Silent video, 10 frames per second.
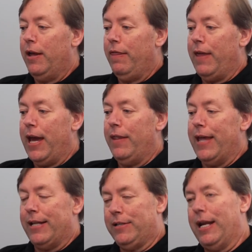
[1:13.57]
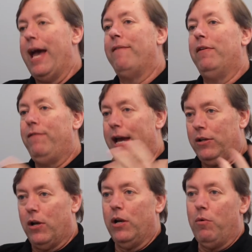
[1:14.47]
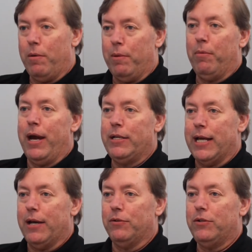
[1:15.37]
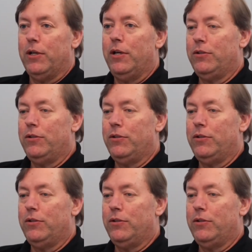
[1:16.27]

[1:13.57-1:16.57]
then that's going to have an effect on equipment breakdowns.